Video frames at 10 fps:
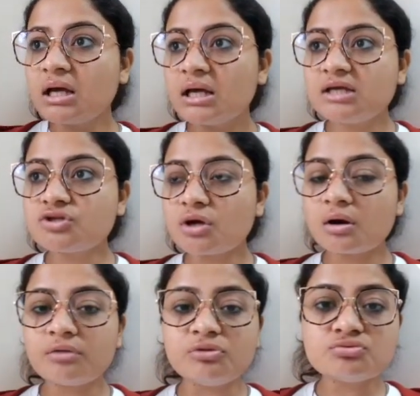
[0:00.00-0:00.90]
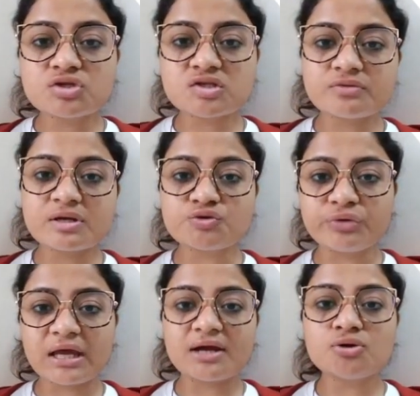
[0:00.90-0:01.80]
his or her immune system has
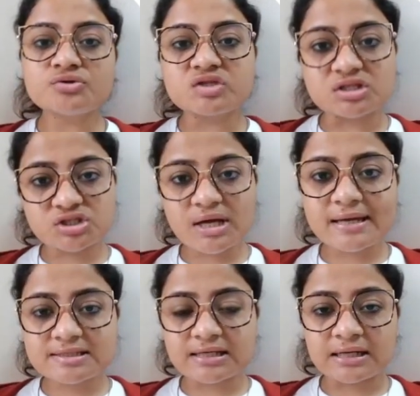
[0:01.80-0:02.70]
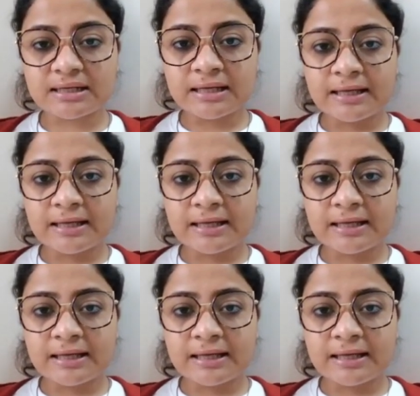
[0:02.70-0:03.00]
weakened to such an extent